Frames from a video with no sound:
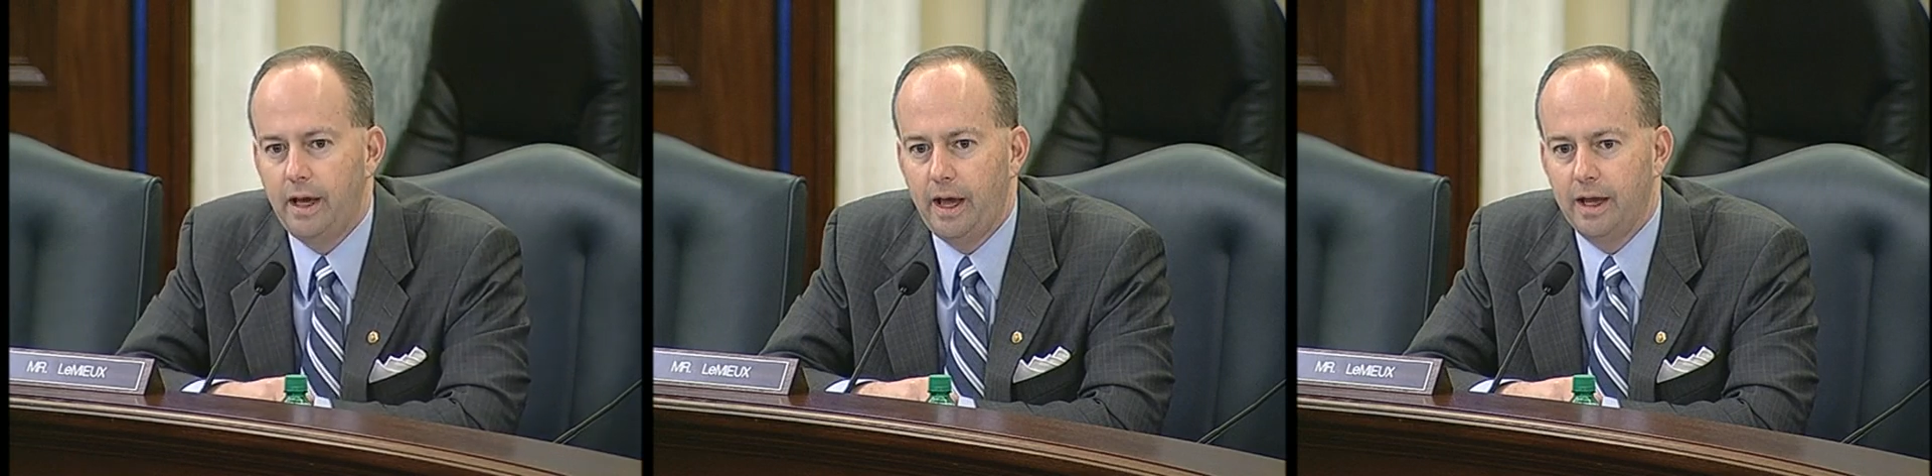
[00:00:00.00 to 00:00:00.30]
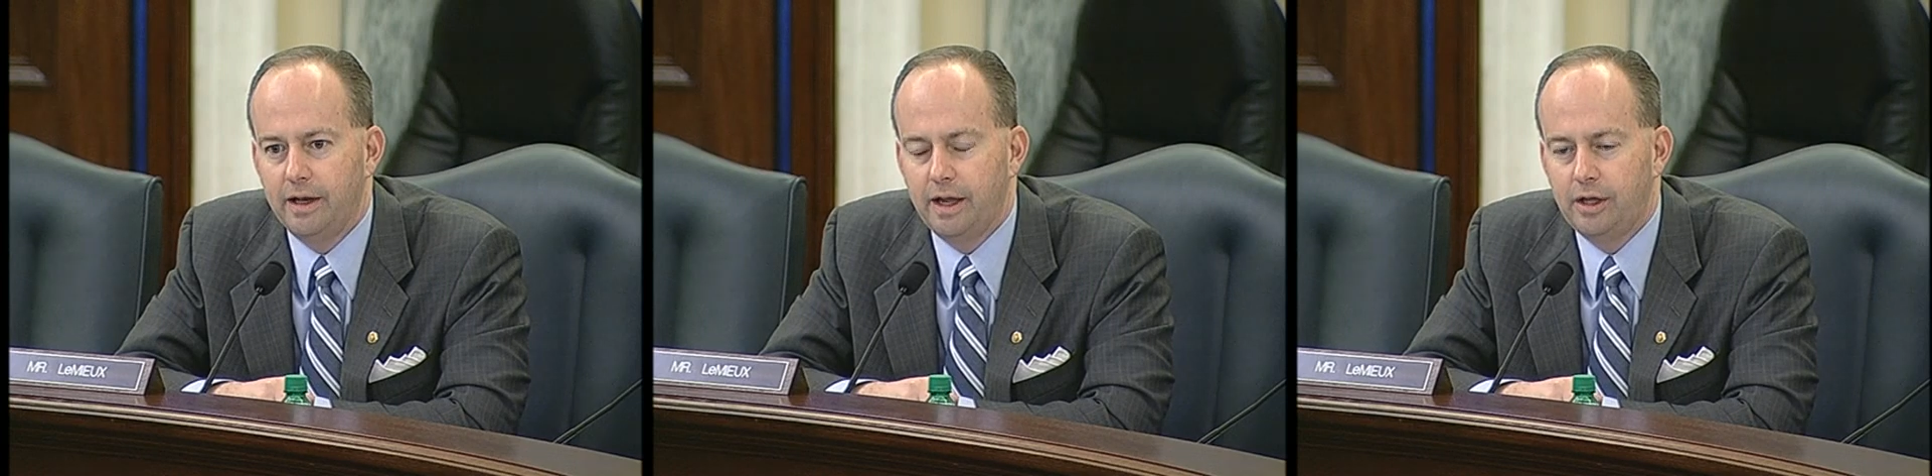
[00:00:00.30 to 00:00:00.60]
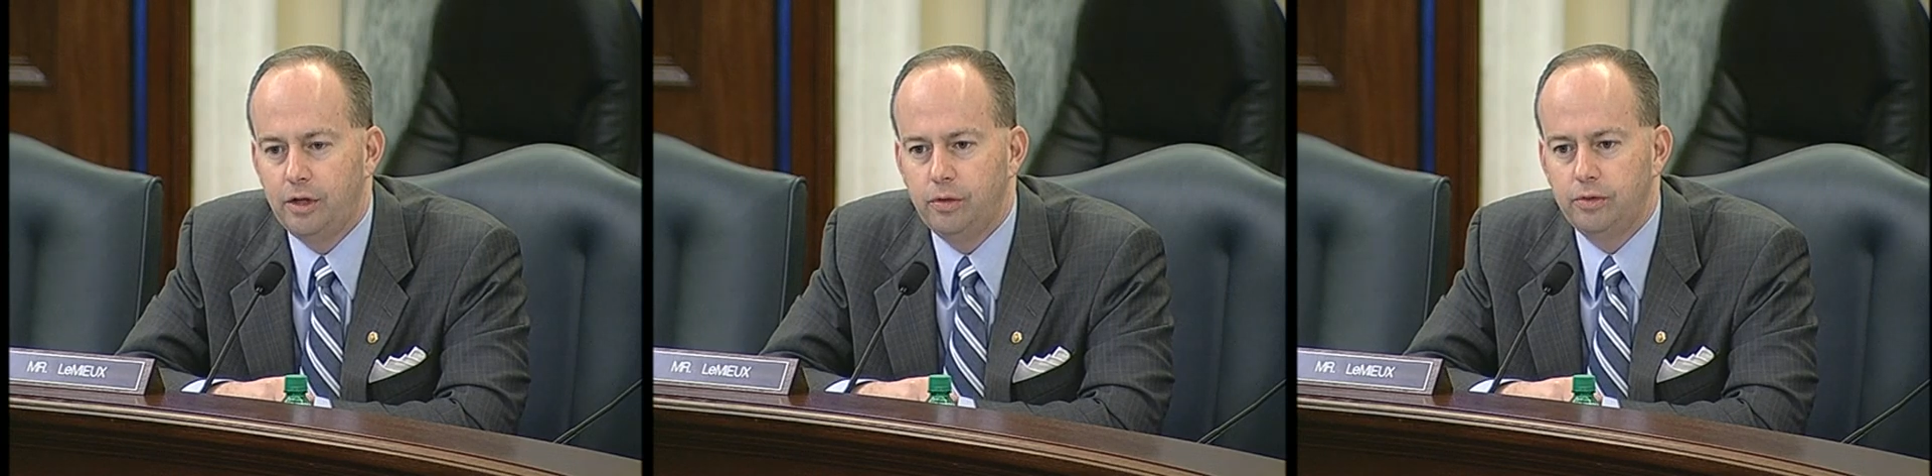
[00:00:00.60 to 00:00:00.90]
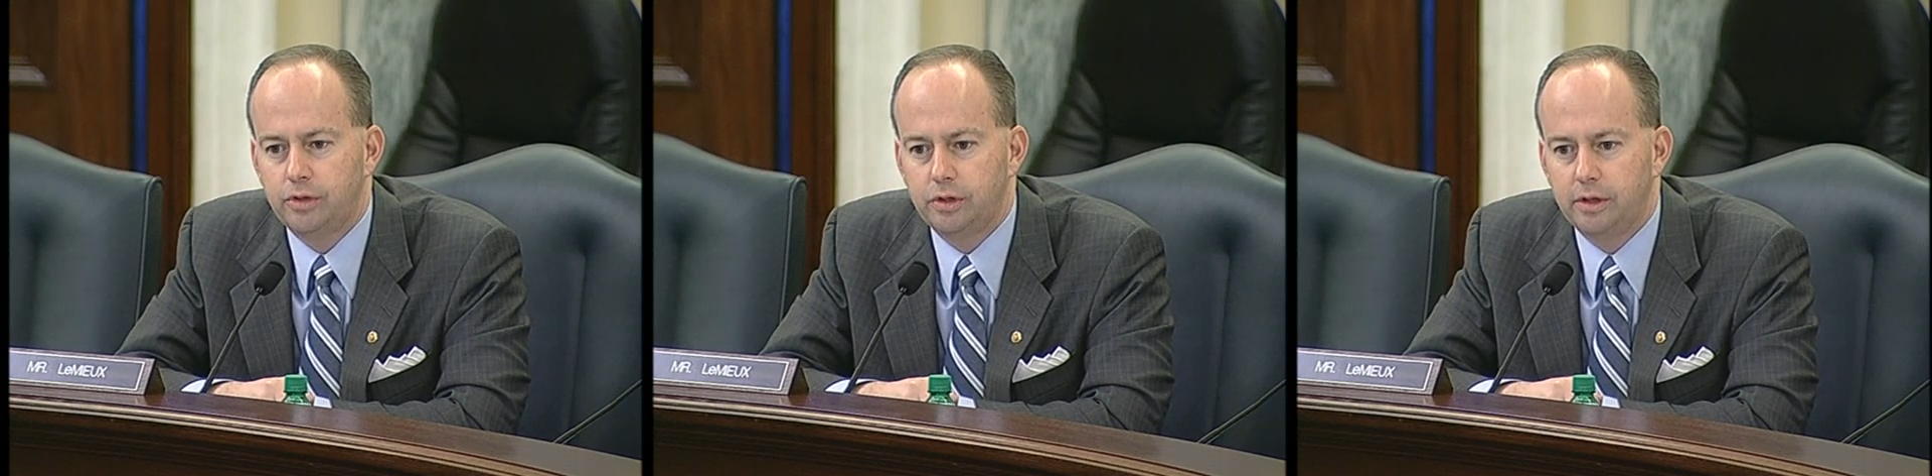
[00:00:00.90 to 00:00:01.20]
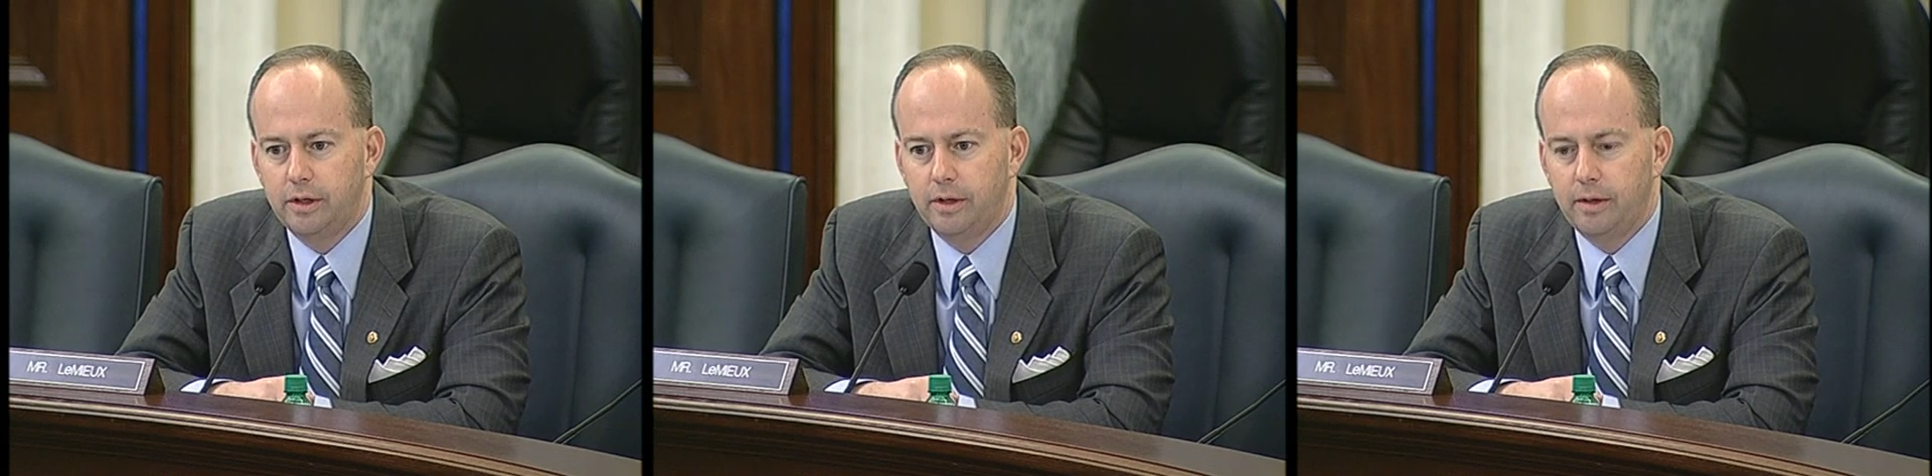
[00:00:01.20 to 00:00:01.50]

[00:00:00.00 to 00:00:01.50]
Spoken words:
And a huge,